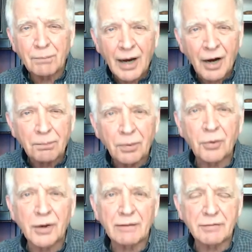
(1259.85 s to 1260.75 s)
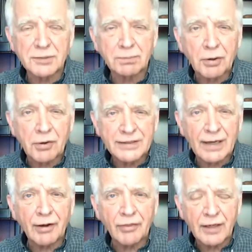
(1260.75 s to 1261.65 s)
Outpouring of the Spirit is how
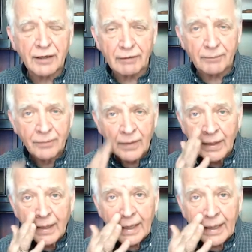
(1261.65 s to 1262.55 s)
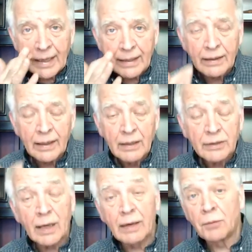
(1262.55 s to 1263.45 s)
I think of it. And
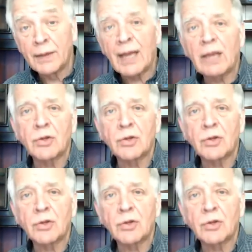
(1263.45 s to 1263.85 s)
when I looked